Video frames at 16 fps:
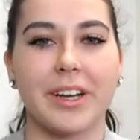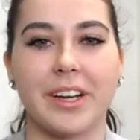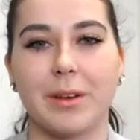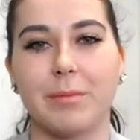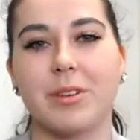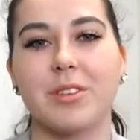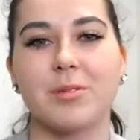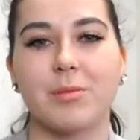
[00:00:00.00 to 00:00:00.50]

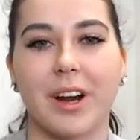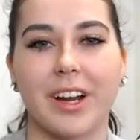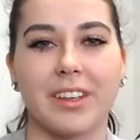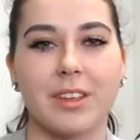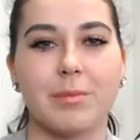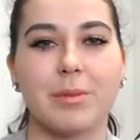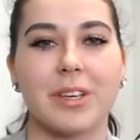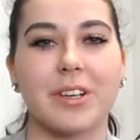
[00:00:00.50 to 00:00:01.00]
name is
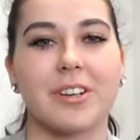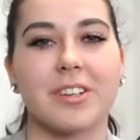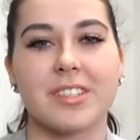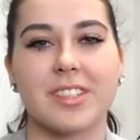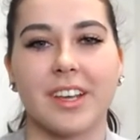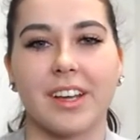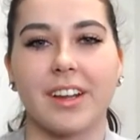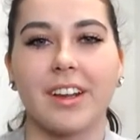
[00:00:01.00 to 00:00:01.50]
Riley
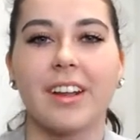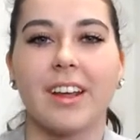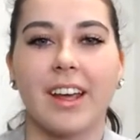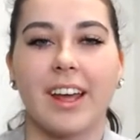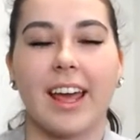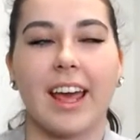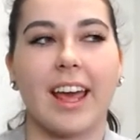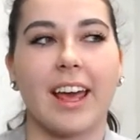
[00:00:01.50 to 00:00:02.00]
Peterson,
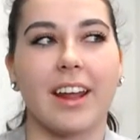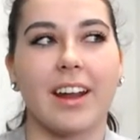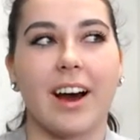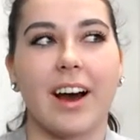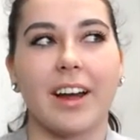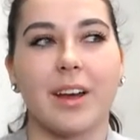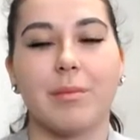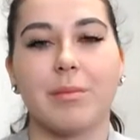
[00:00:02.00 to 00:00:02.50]
and
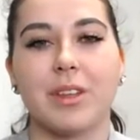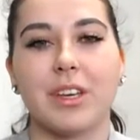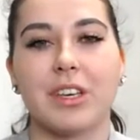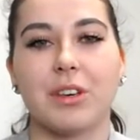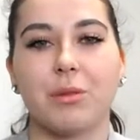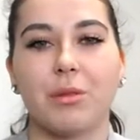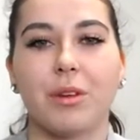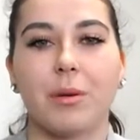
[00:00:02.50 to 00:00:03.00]
I am the
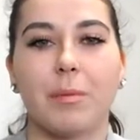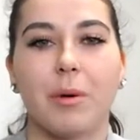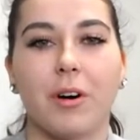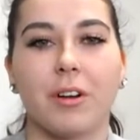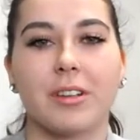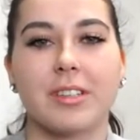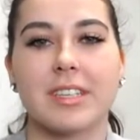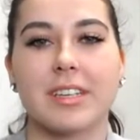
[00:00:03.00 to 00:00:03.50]
Youth and
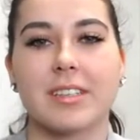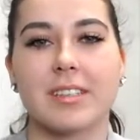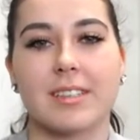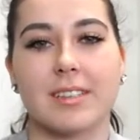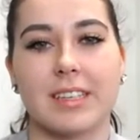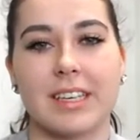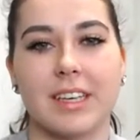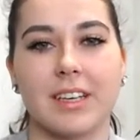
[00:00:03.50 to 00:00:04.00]
Politics
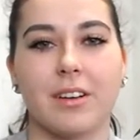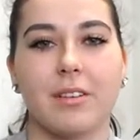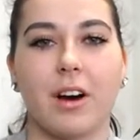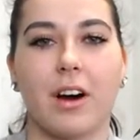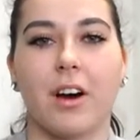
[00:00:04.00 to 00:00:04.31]
Lead